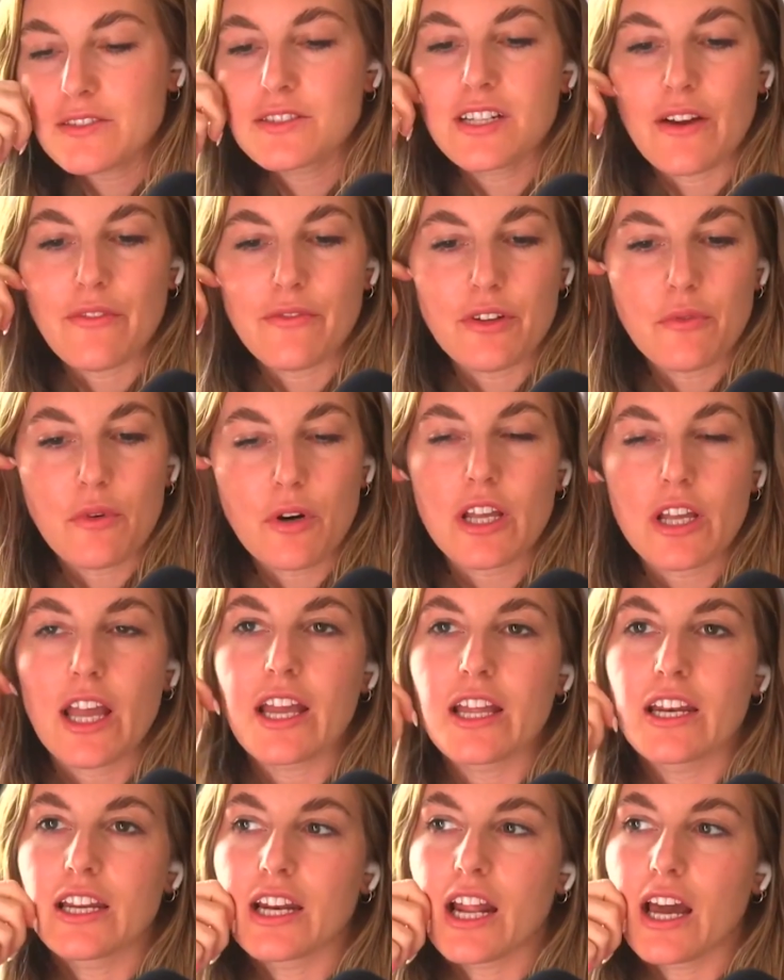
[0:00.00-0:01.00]
definitely where
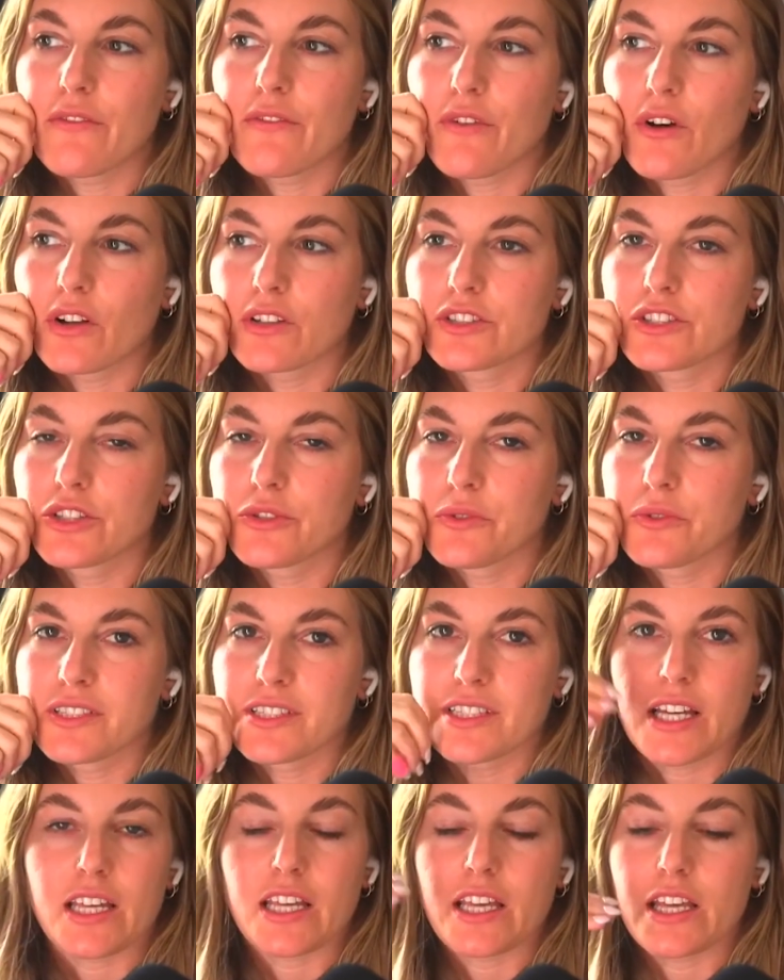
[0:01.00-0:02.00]
Katie and I fall too, is
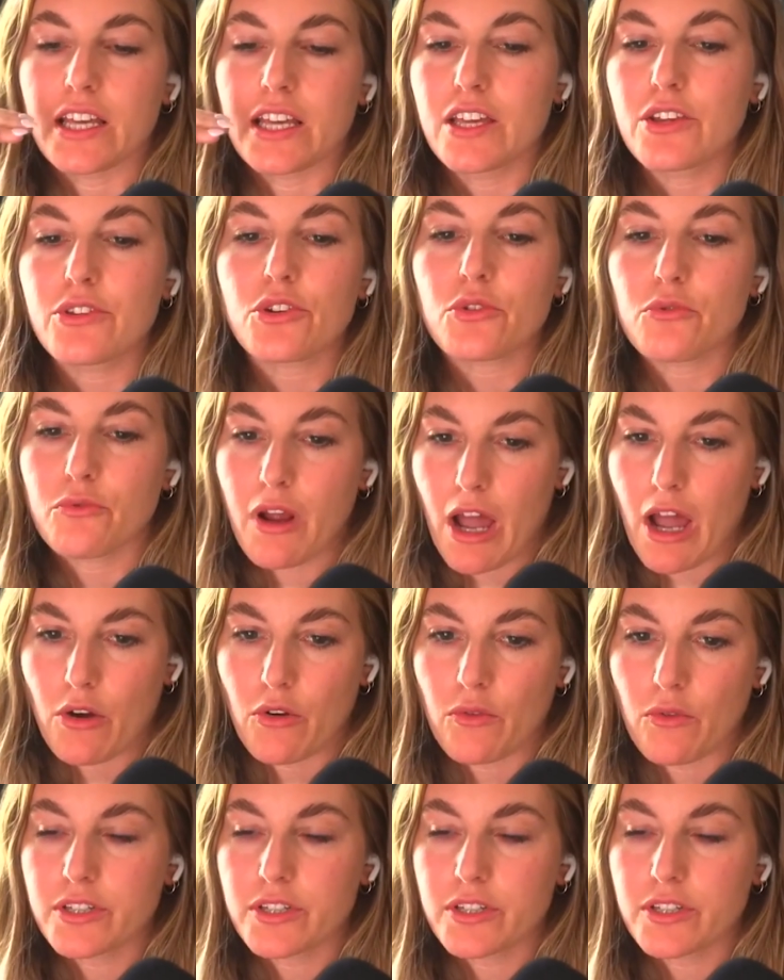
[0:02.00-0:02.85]
like either route,